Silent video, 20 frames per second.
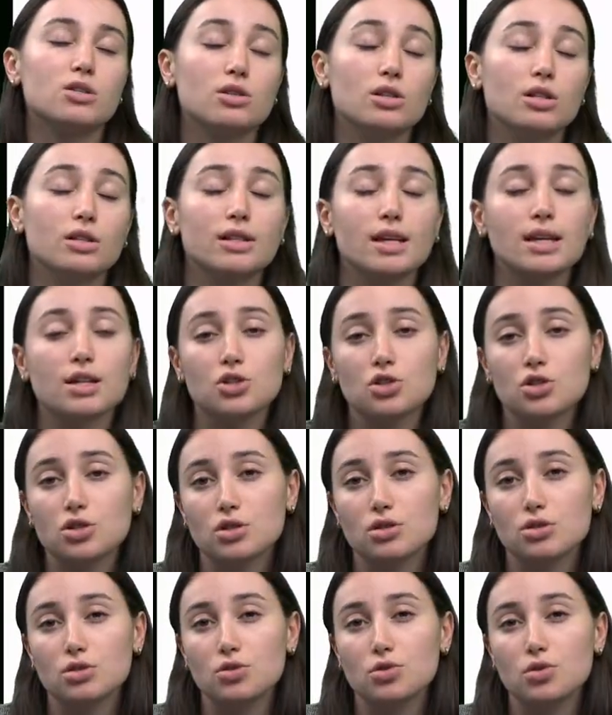
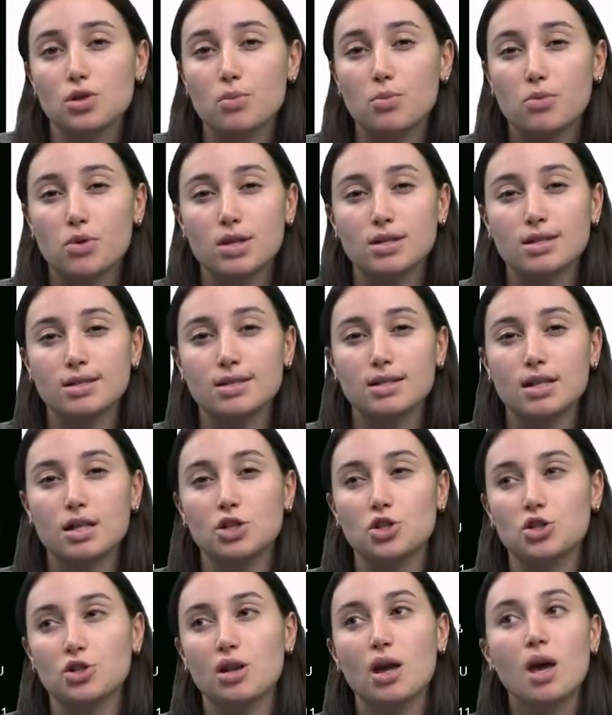attention to your
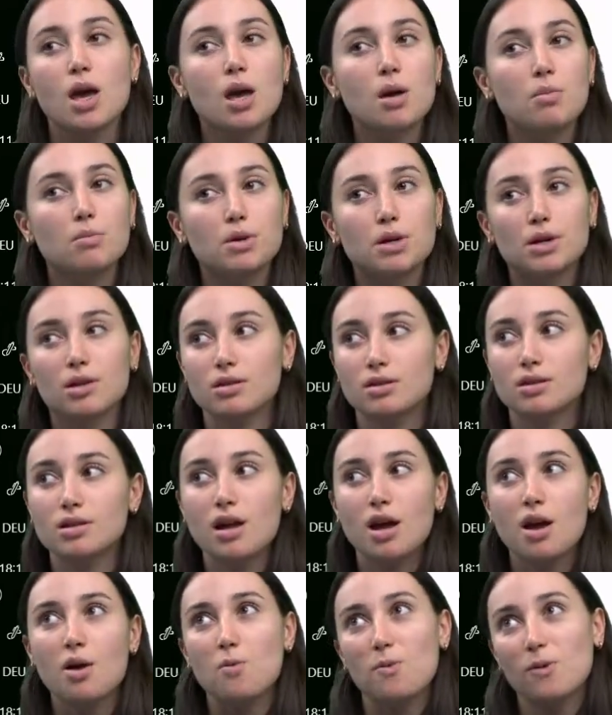presentation, because,
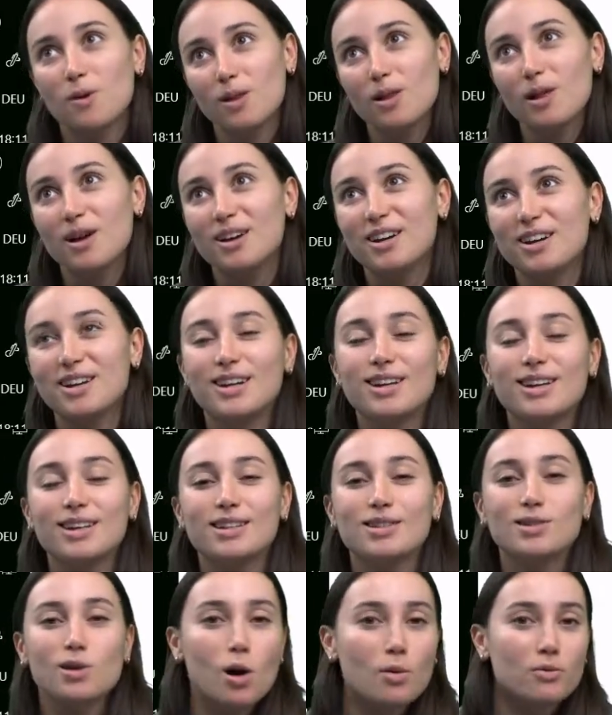well,
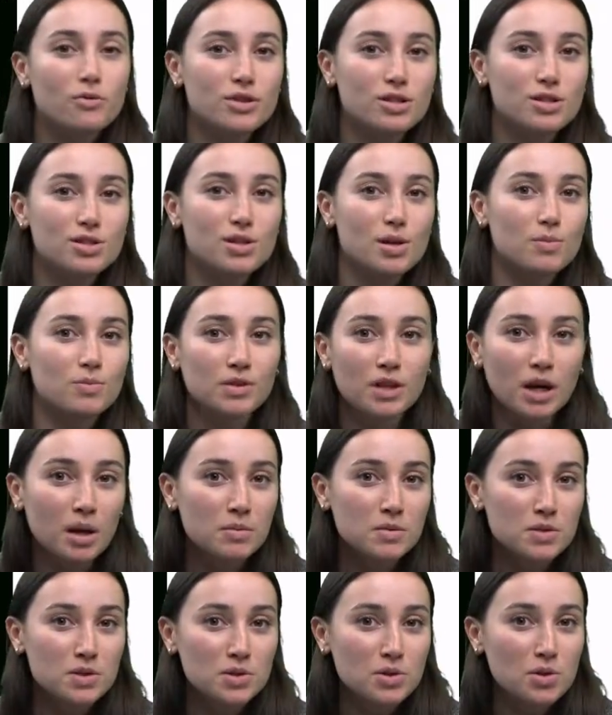it's obvious
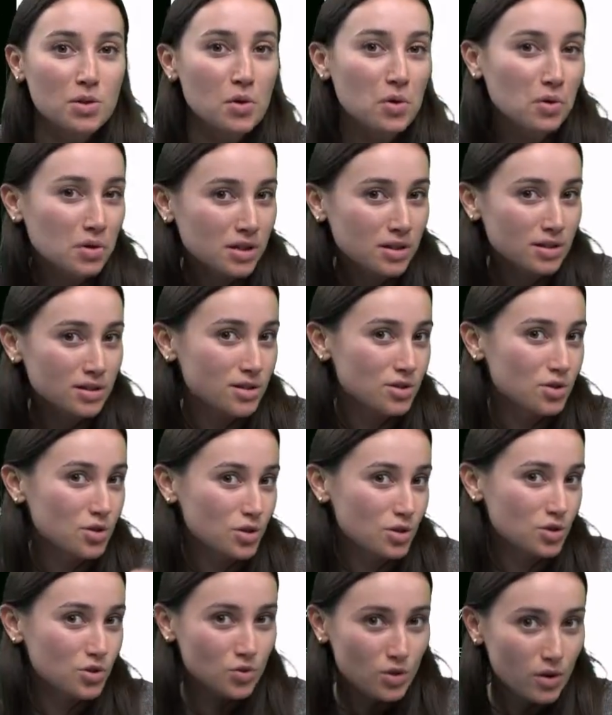sometimes your audience
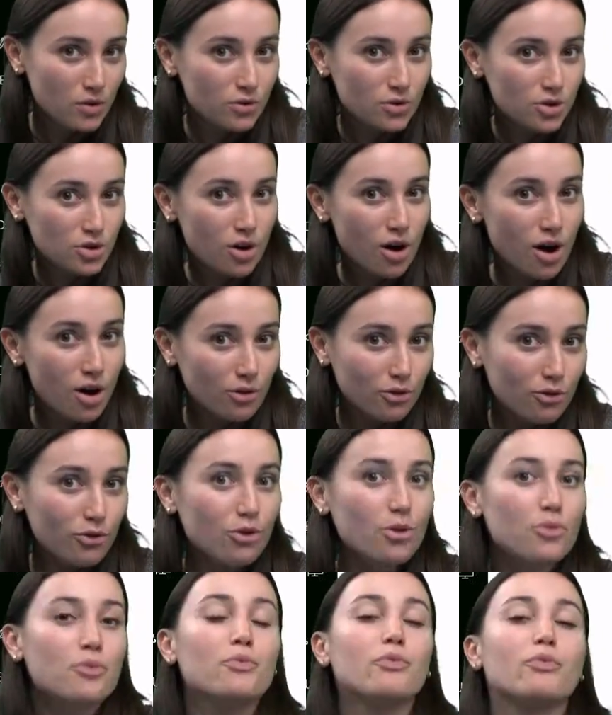just drifts
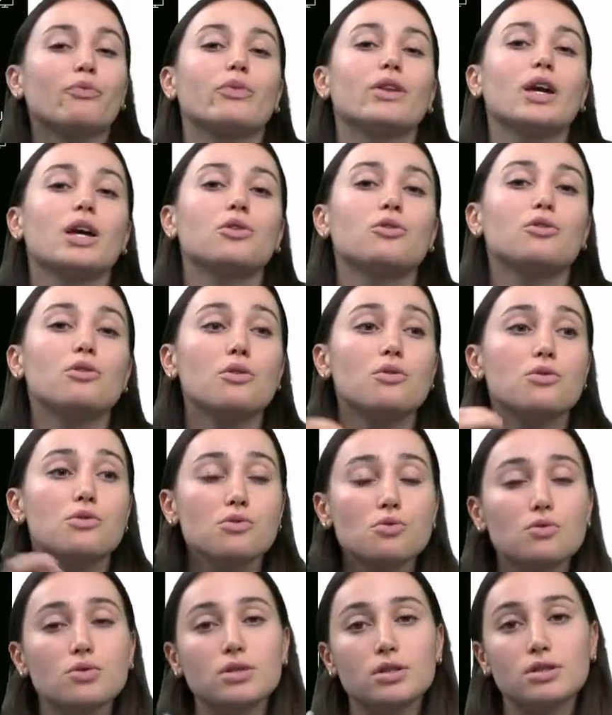off, and
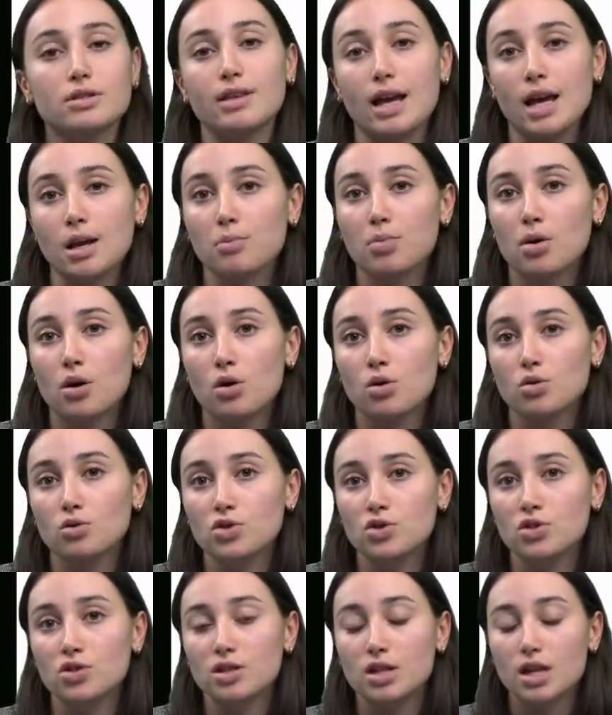through these
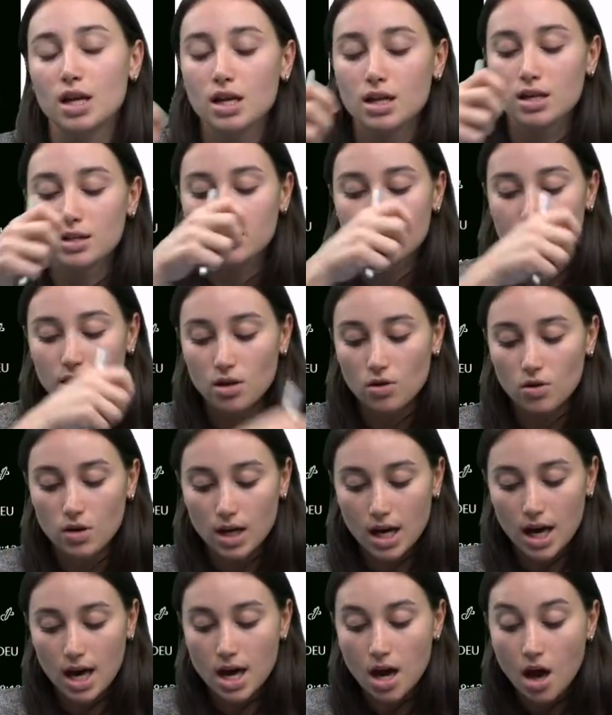signposts they see,
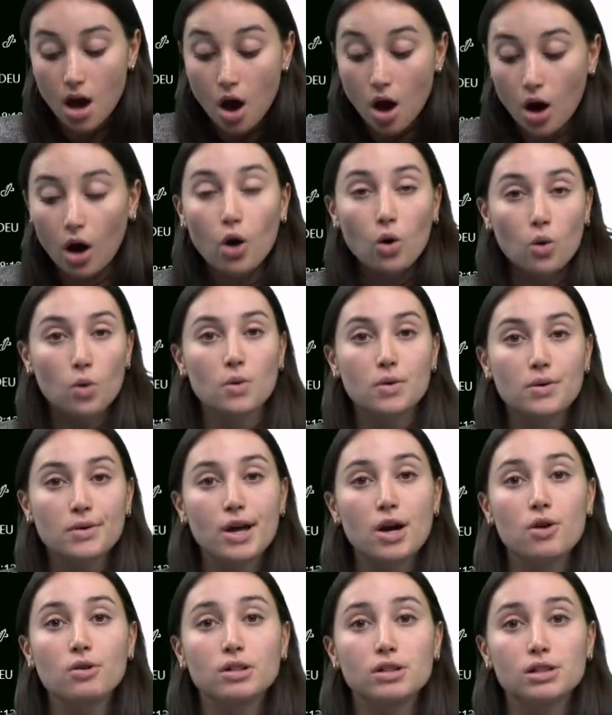okay, oh,
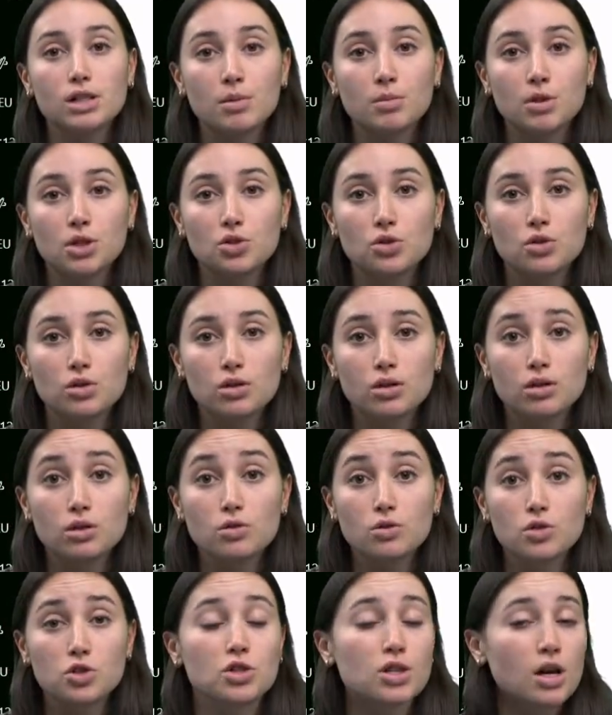now he's coming to a
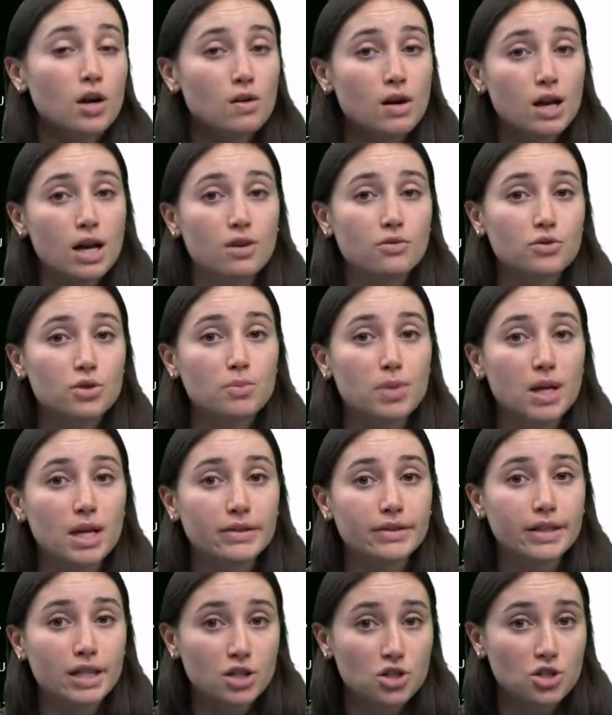conclusion, now I have to pay
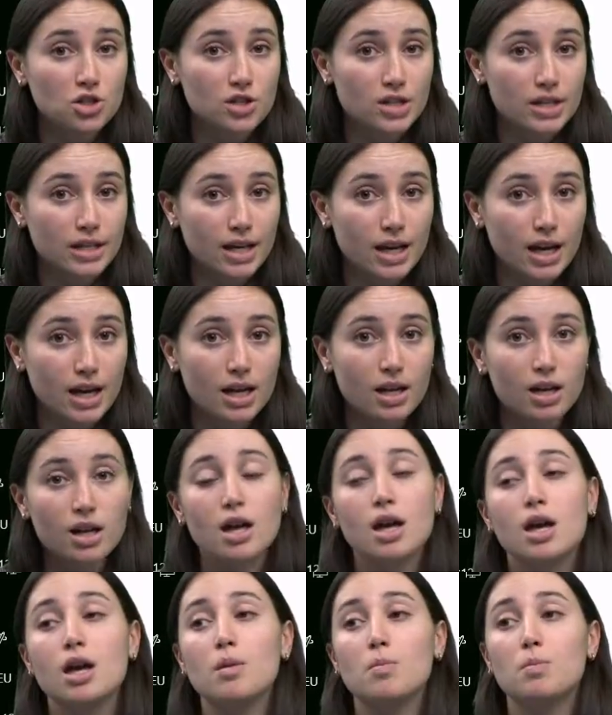attention again,
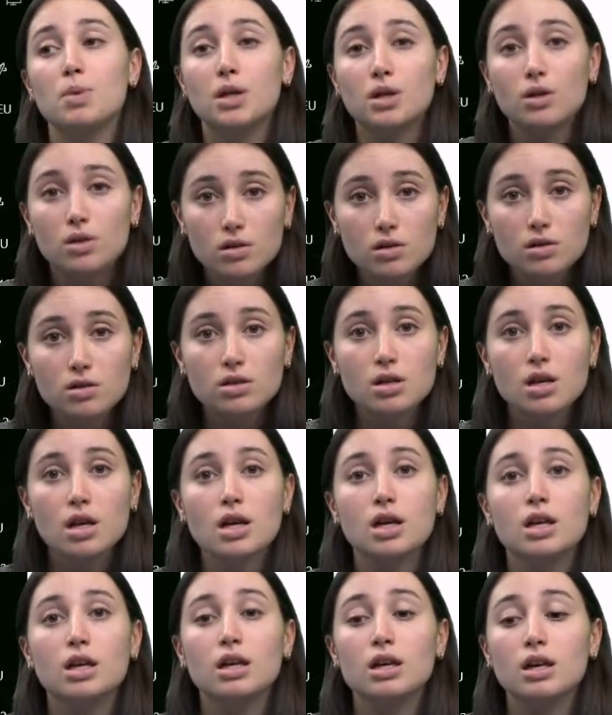because
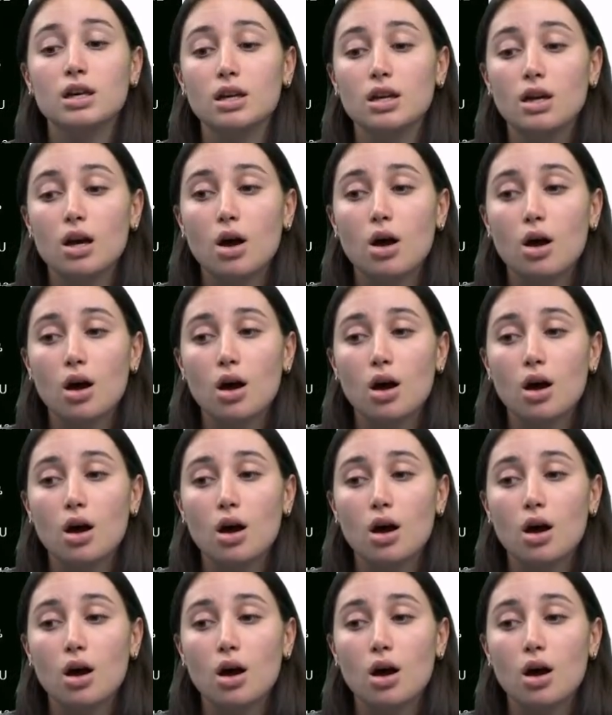he